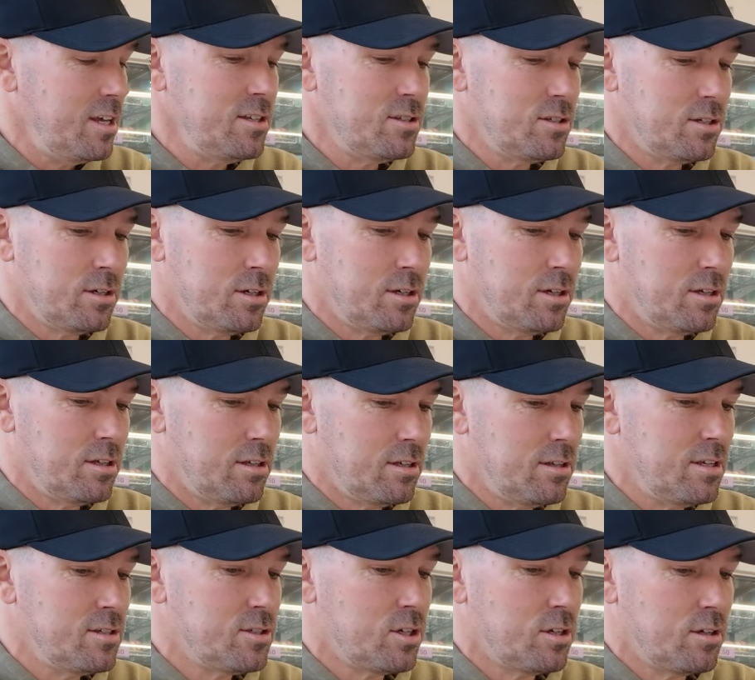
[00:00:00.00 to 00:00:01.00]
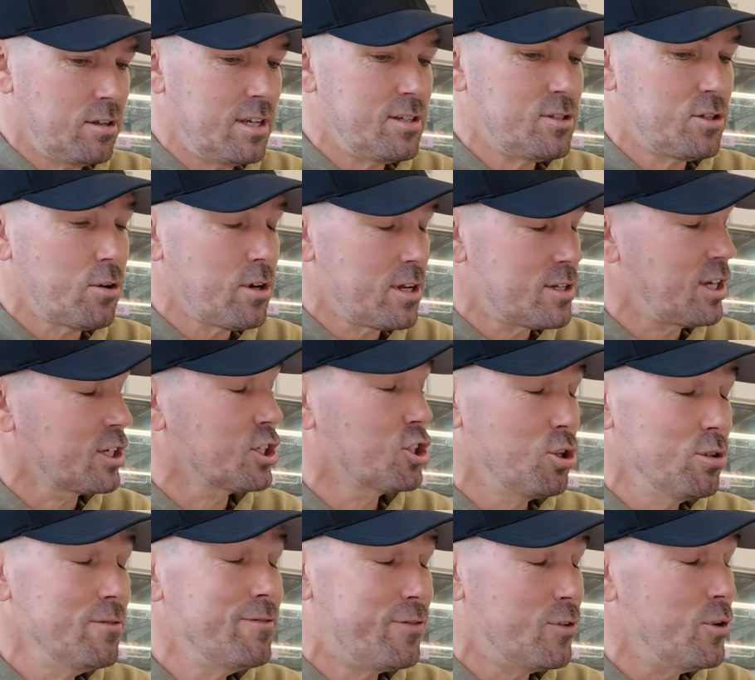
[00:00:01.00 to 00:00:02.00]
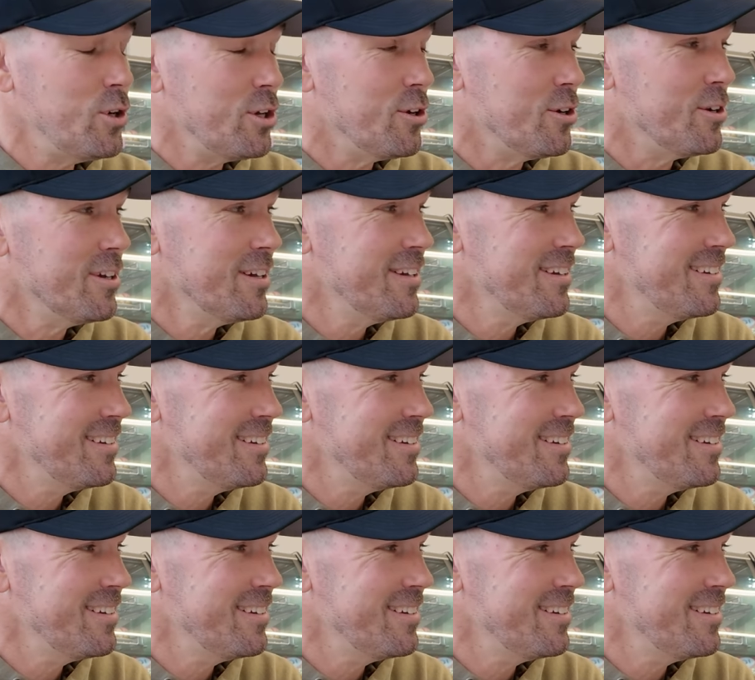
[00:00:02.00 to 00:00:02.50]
These donuts are good for you.